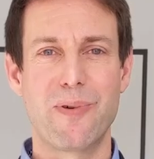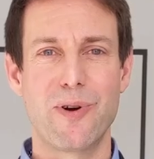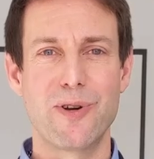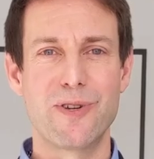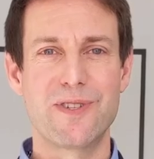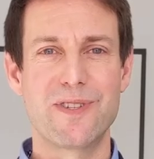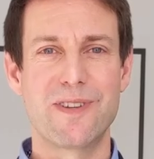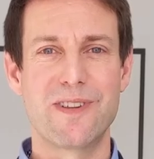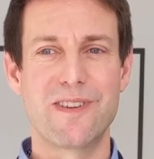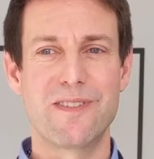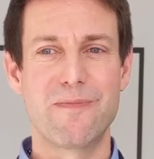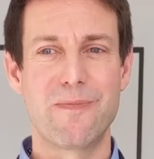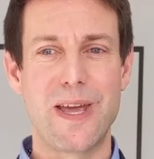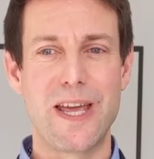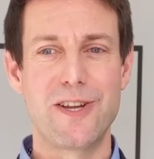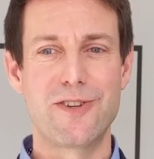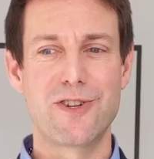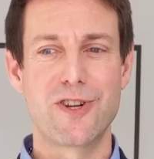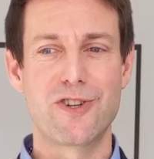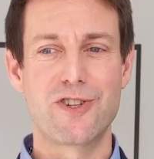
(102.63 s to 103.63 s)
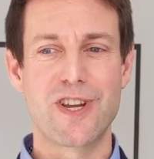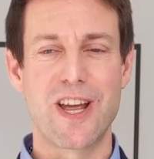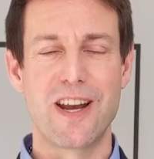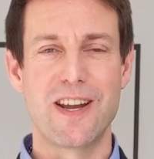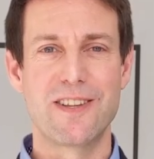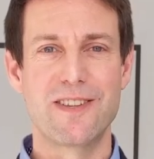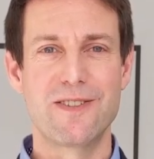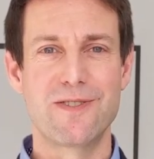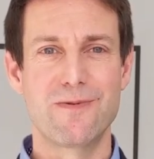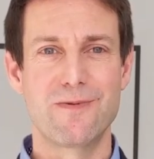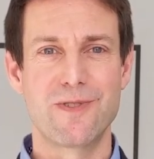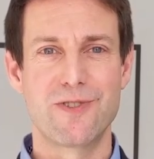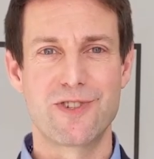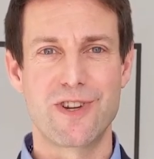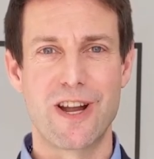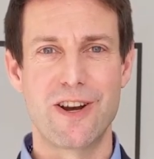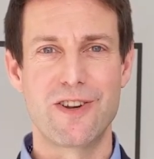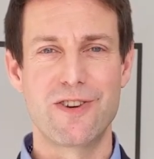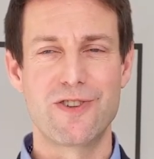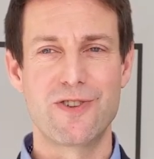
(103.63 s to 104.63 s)
personal major challenge,
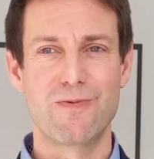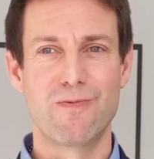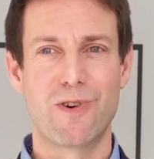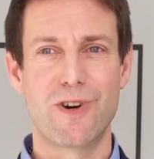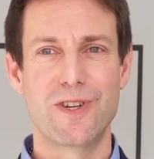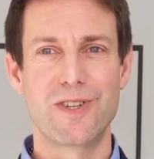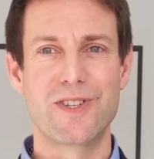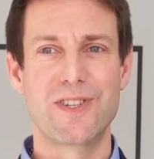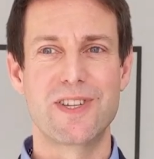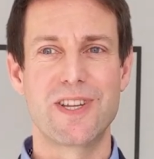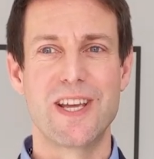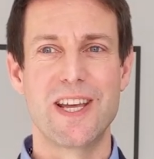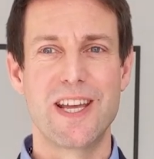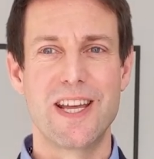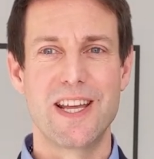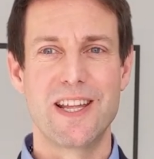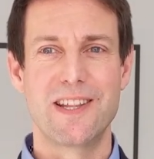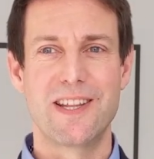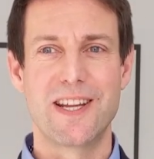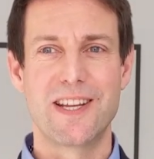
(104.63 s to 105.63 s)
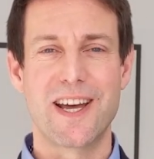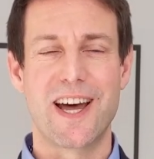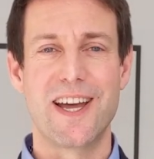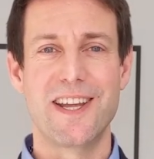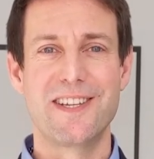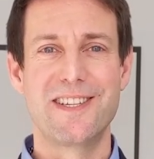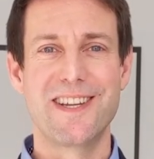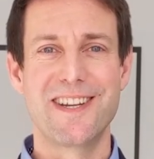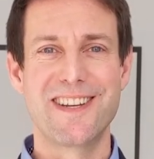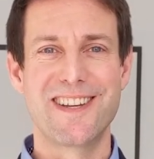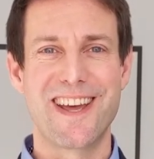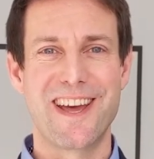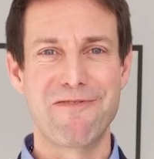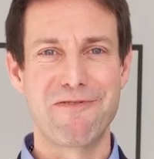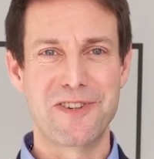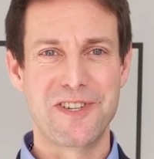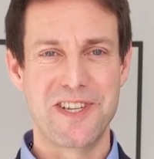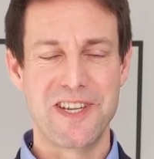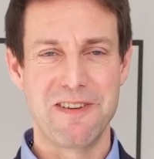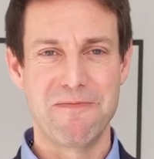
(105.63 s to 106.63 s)
challenge was that I didn't
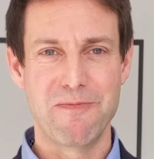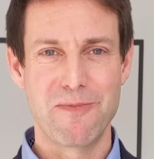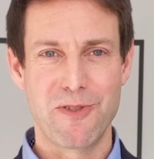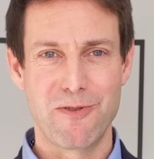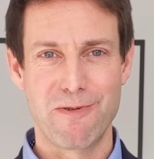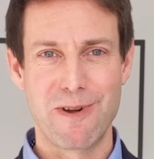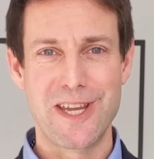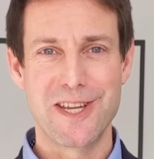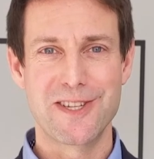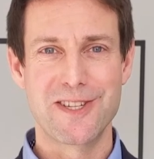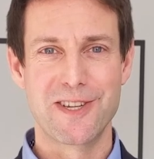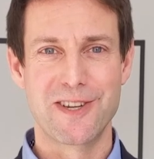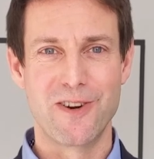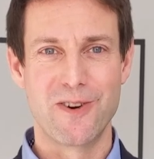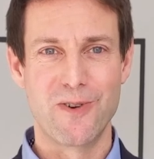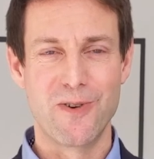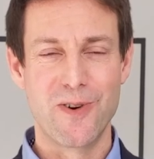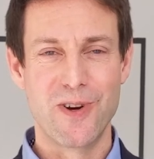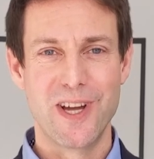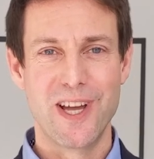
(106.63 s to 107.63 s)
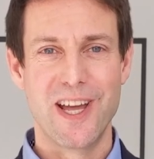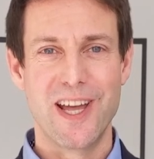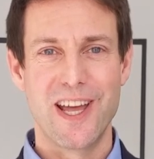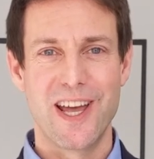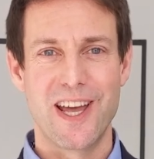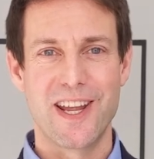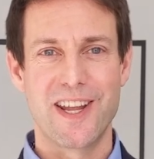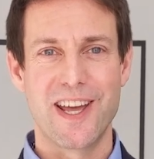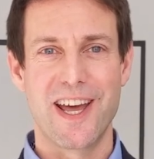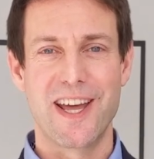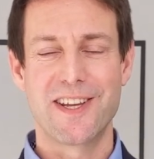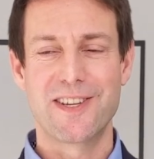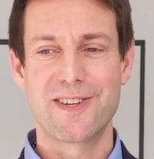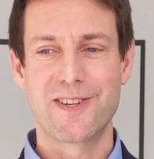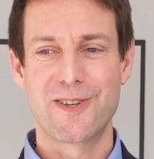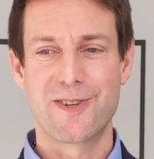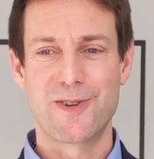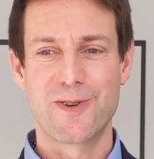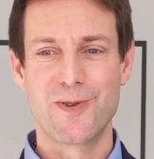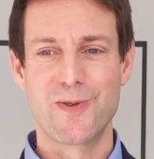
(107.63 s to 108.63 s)
have a team three years ago and had
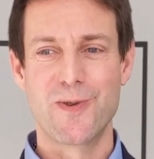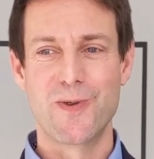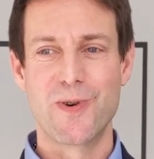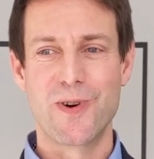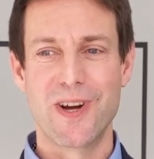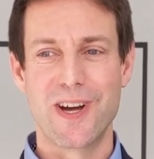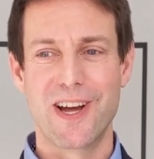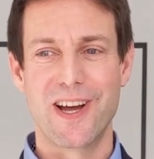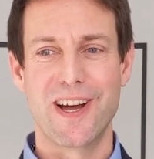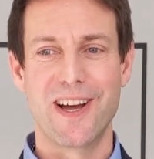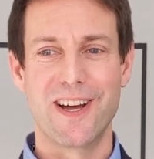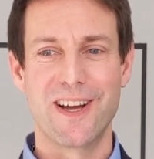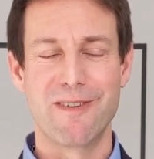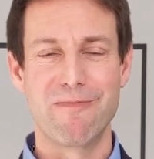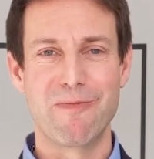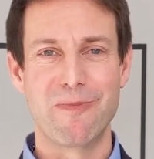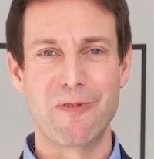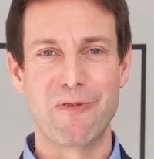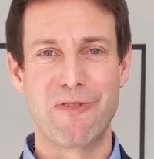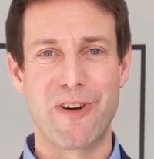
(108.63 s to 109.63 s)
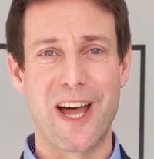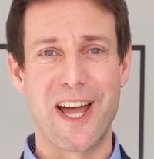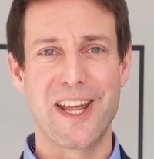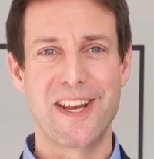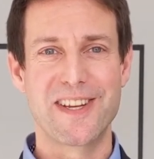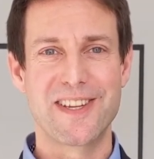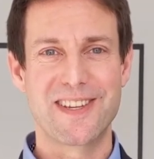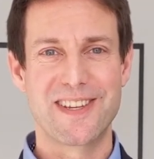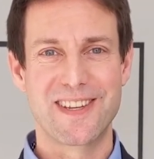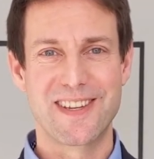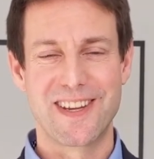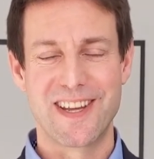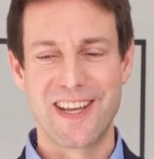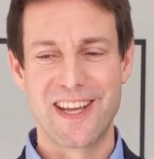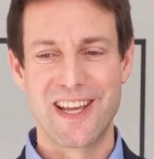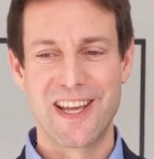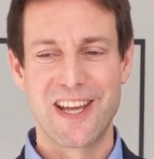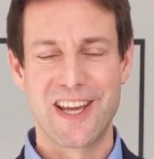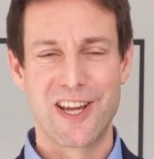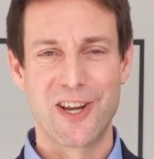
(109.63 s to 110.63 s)
to um, find
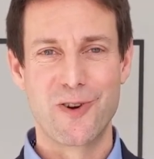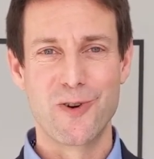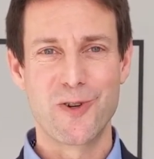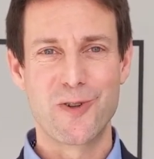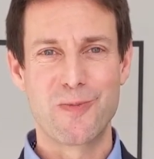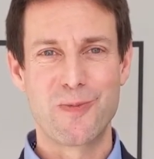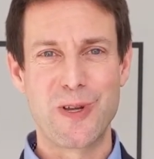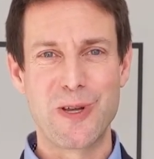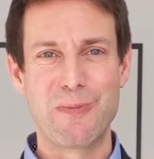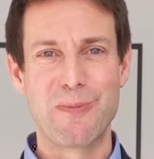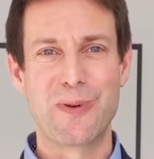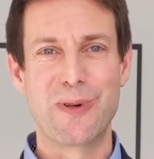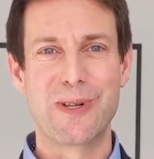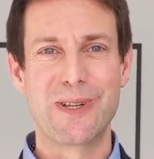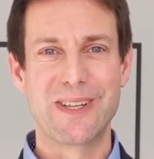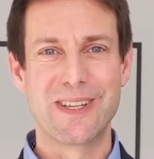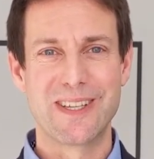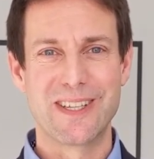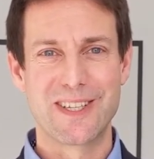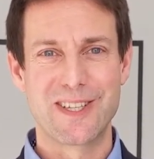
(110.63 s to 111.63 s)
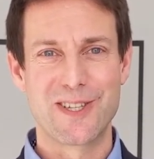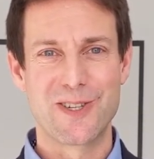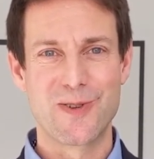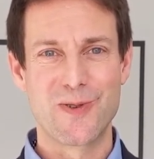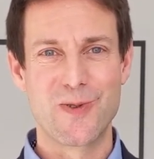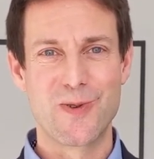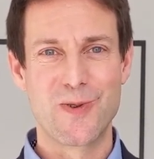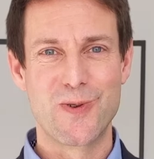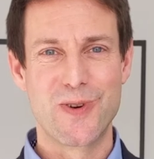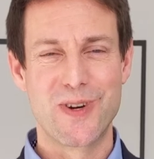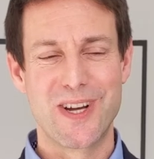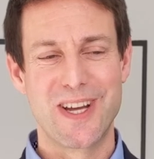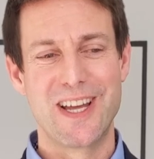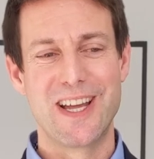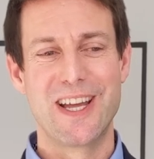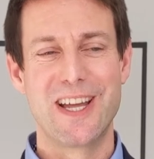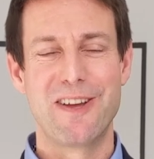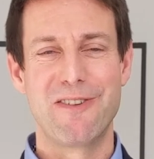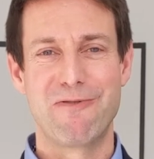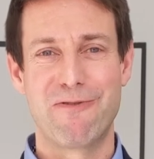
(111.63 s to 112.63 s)
good people to
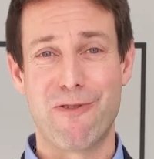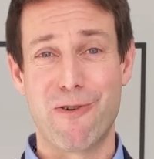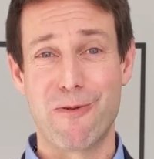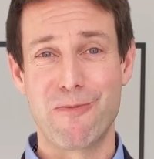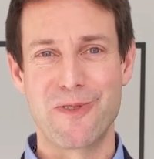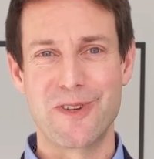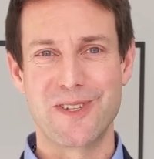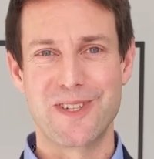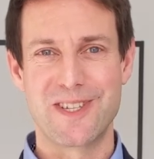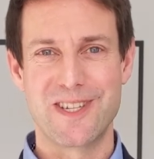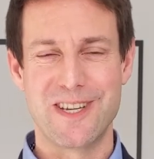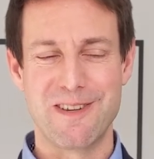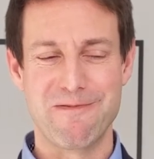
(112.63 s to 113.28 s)
form this